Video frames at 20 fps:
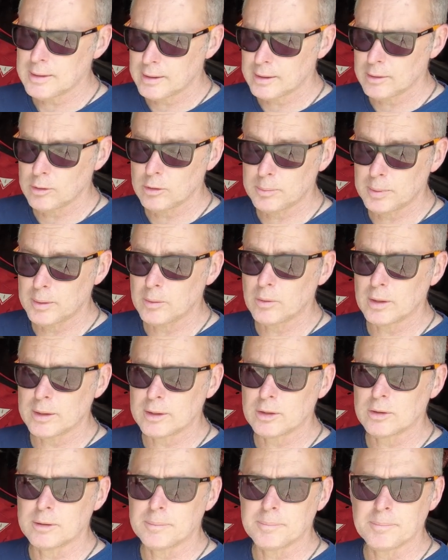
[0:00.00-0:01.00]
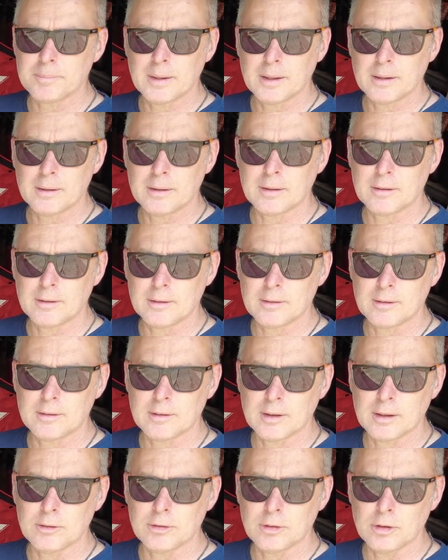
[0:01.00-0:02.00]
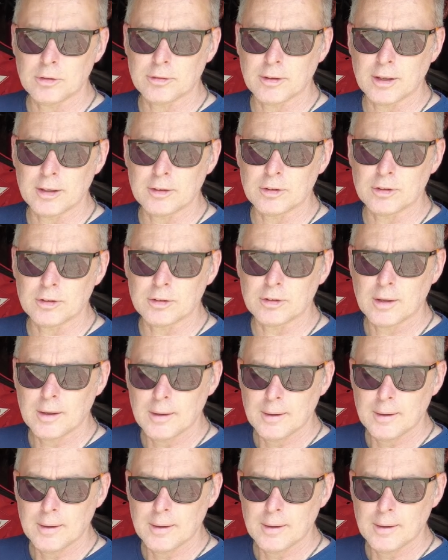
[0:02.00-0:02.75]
It would be really good to see a few faces.